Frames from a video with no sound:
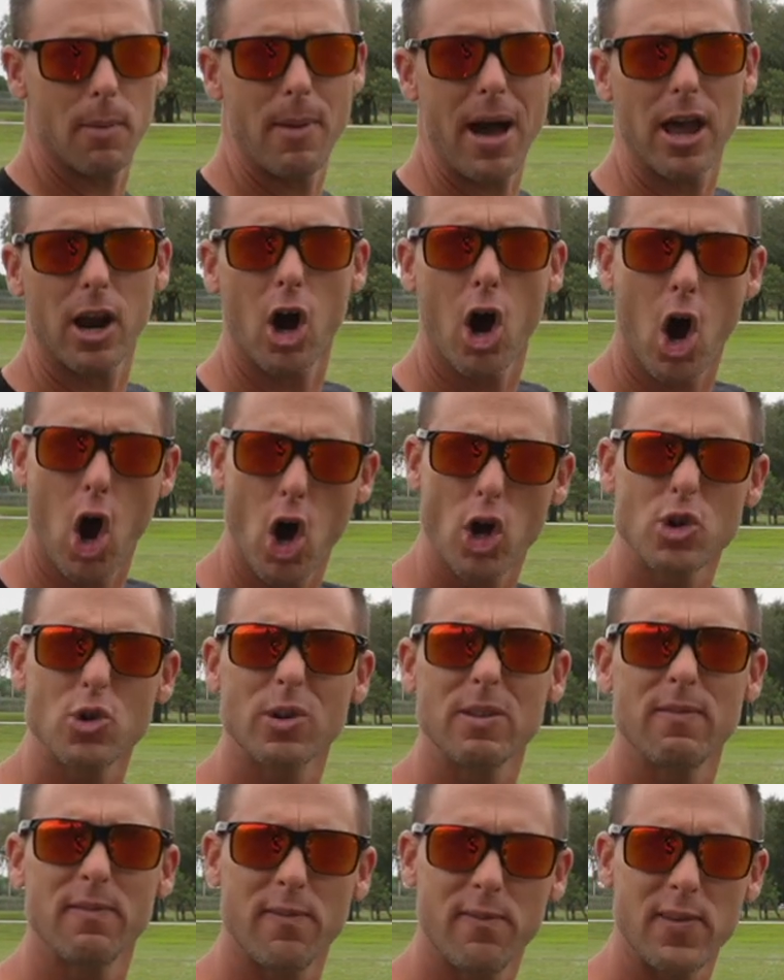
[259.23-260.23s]
about
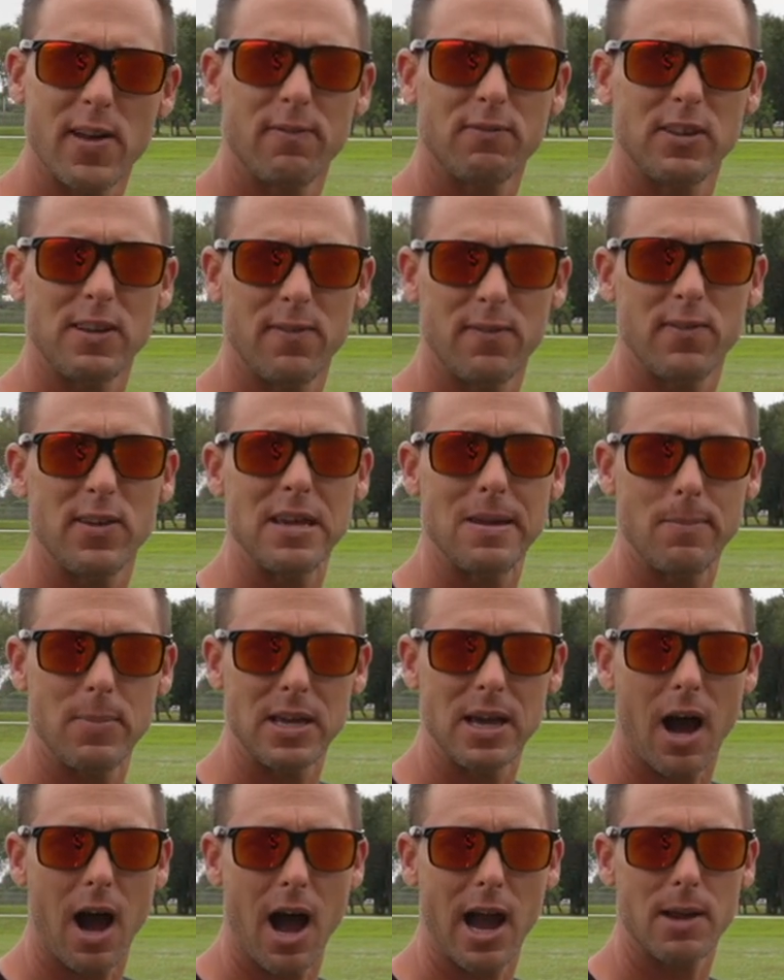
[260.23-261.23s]
150 feet
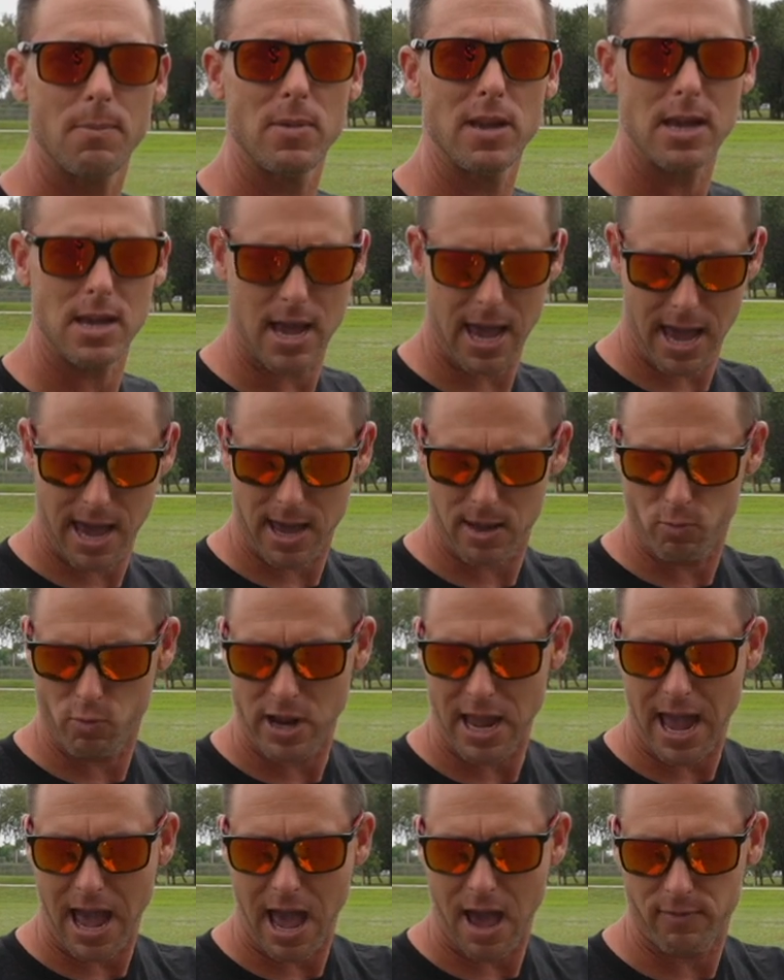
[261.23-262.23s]
behind me and we
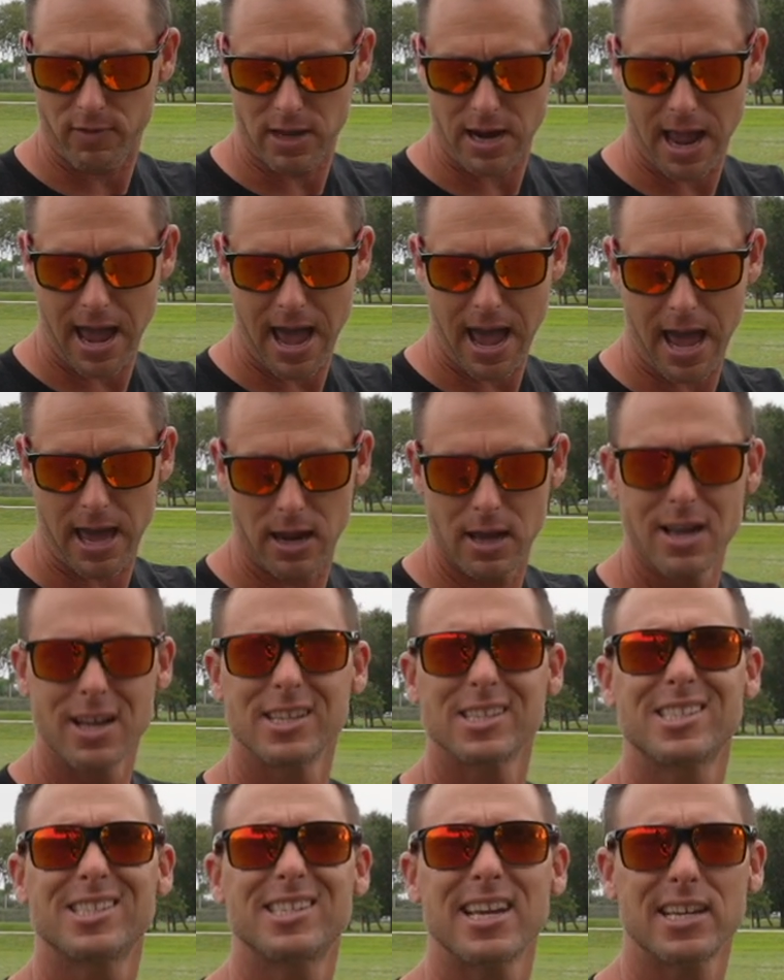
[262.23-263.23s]
have it at
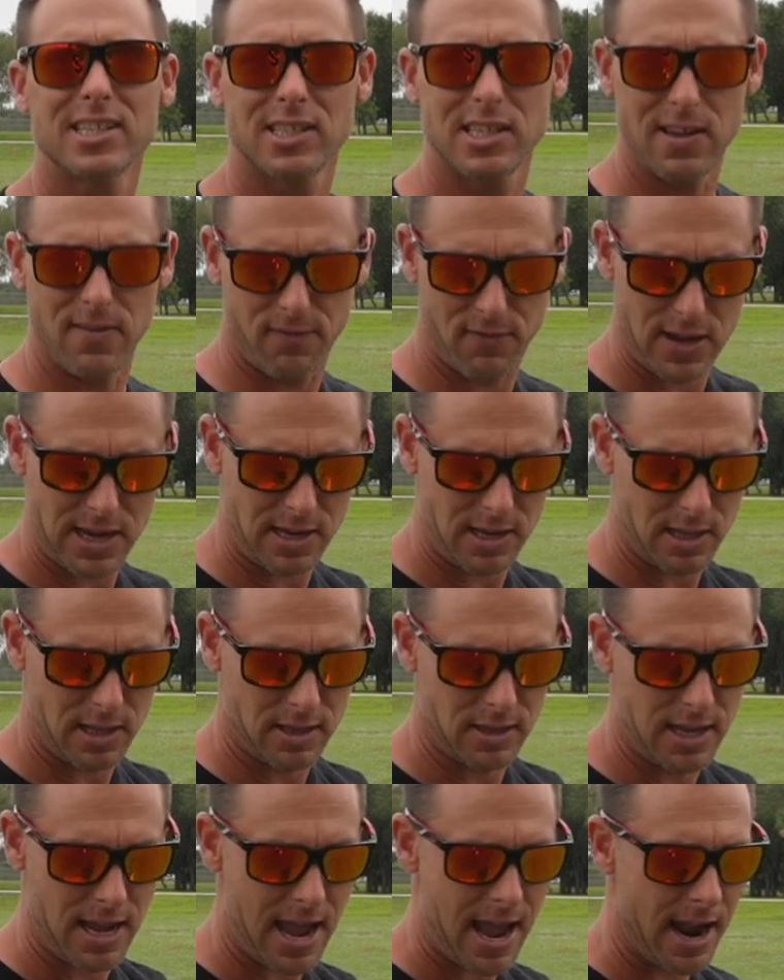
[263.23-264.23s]
60 feet
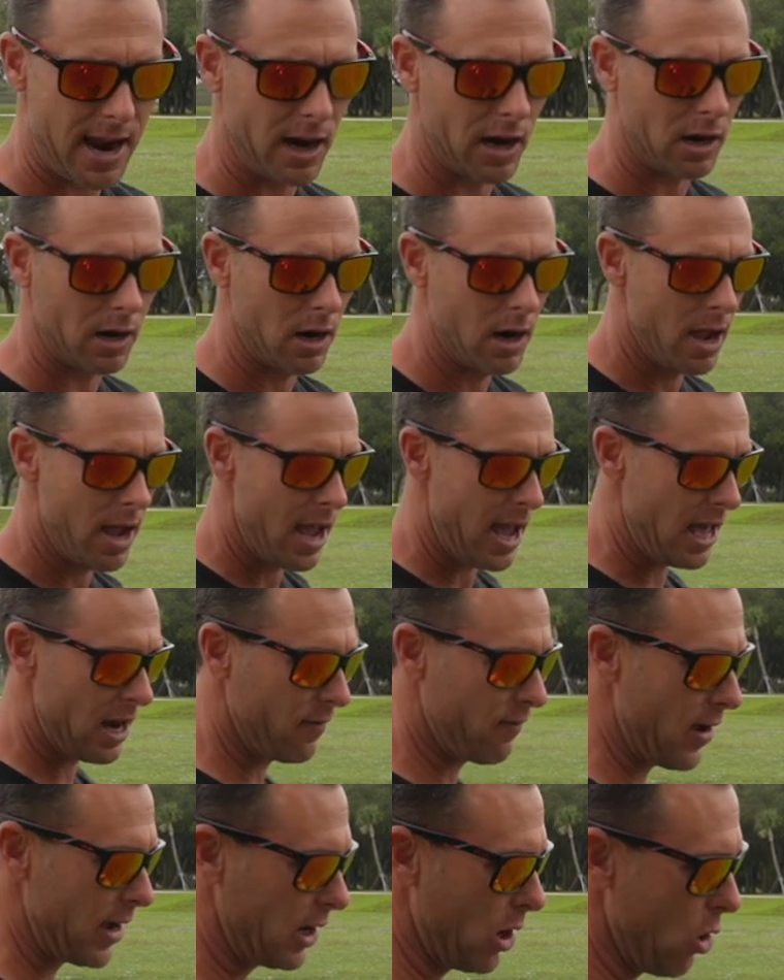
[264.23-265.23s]
in the air. And
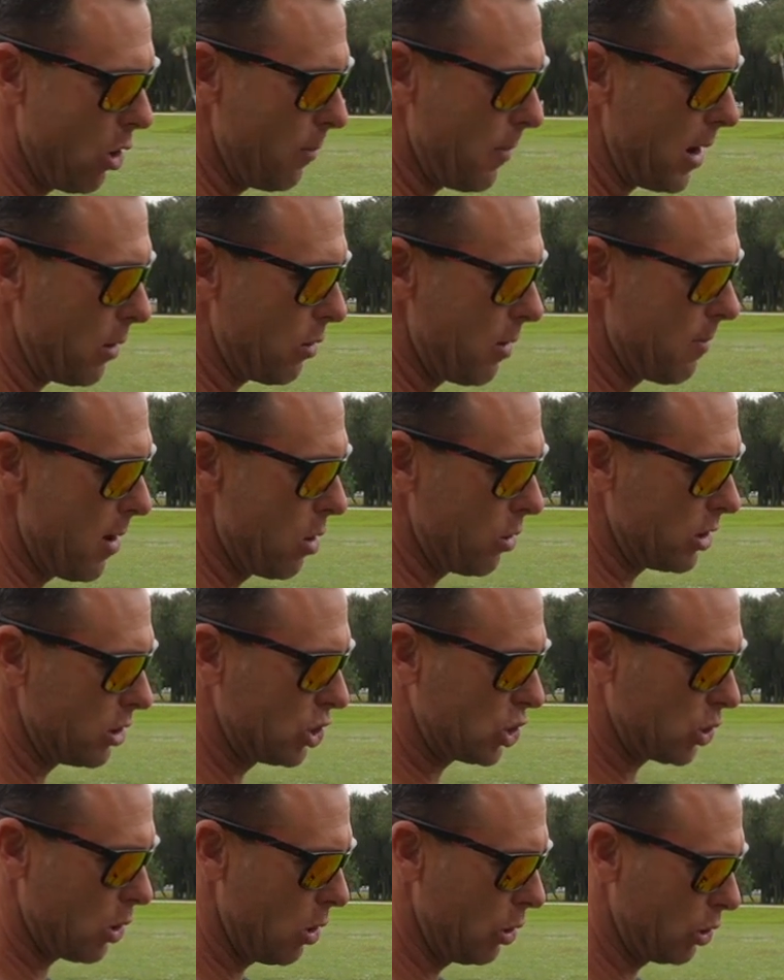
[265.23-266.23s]
if I go on my remote
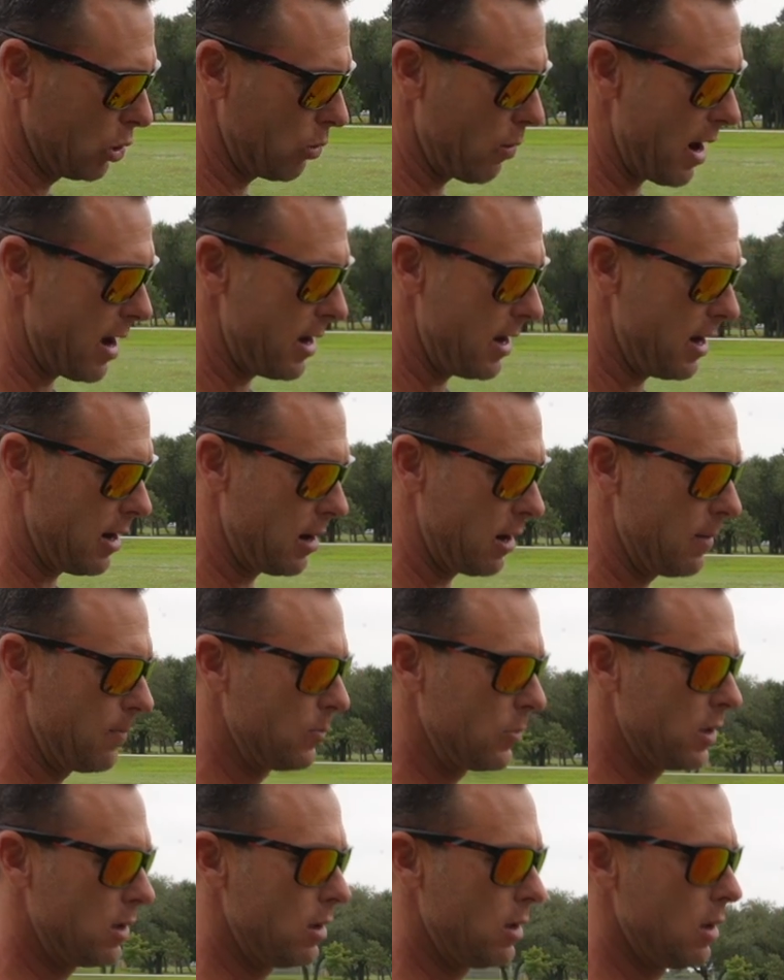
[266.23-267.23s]
controller right here,
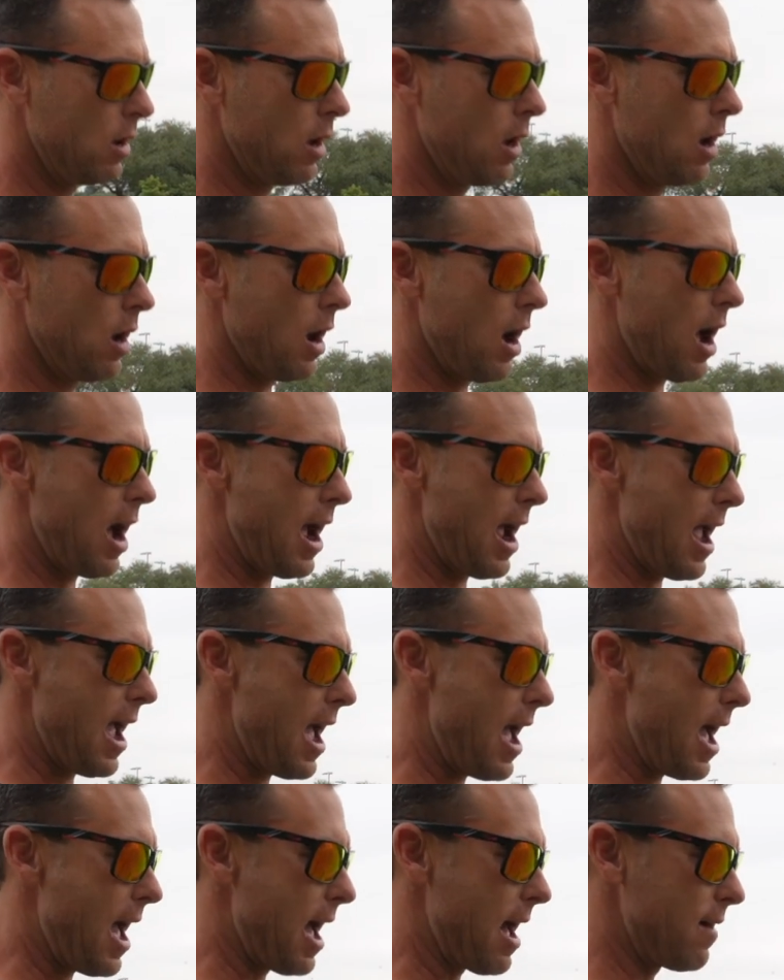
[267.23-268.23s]
I
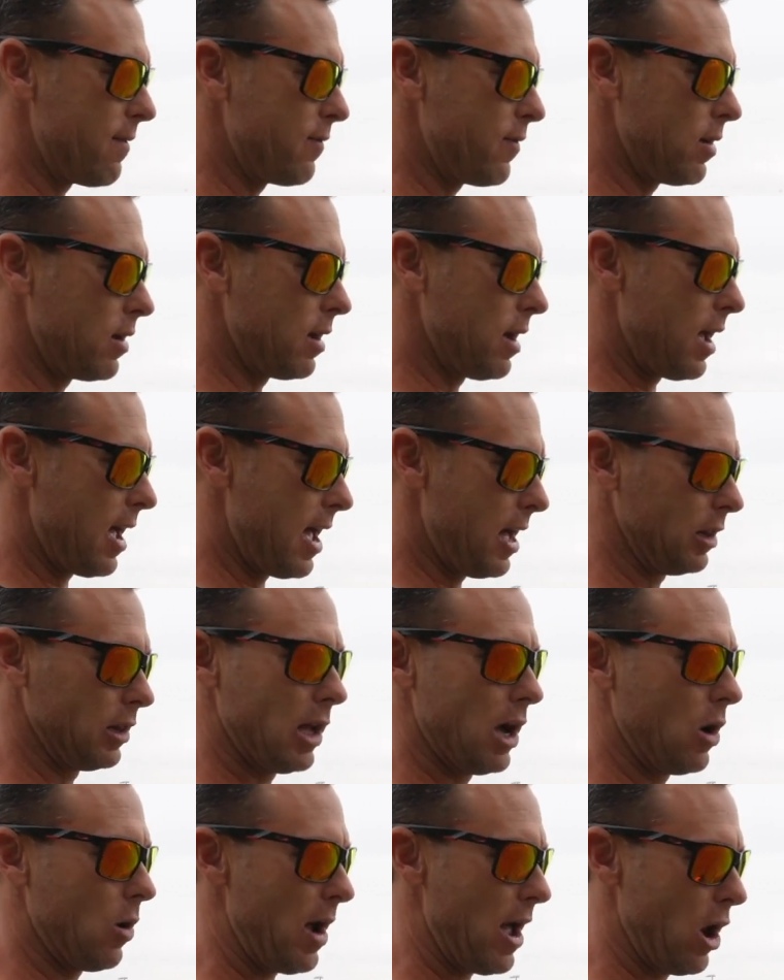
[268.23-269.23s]
have
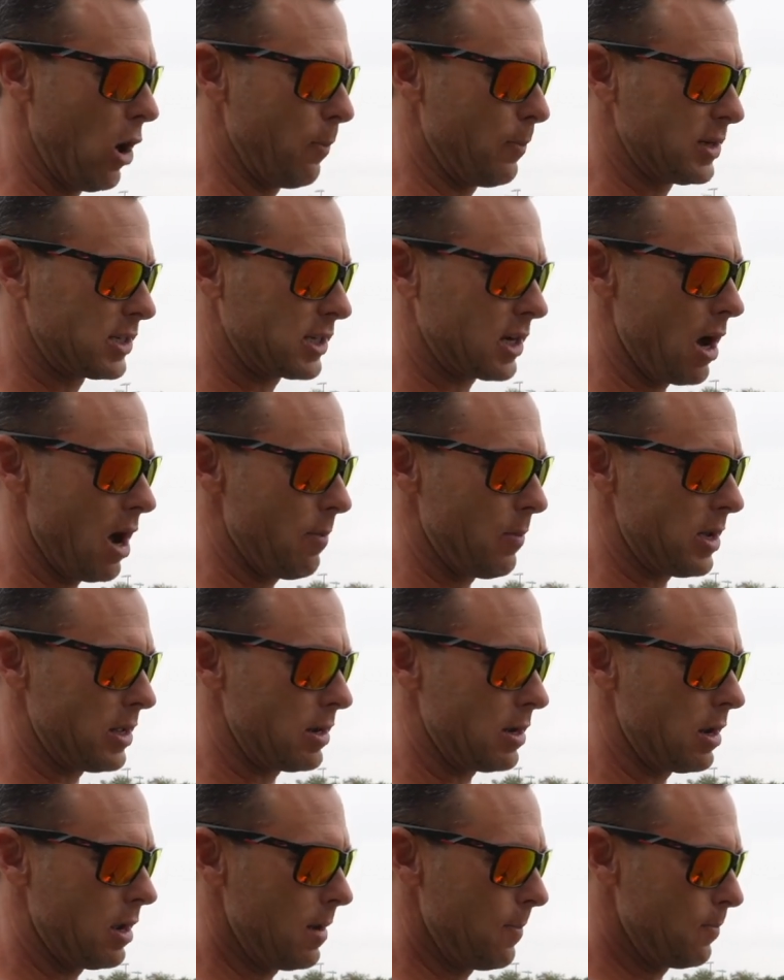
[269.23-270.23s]
hello, help is coming.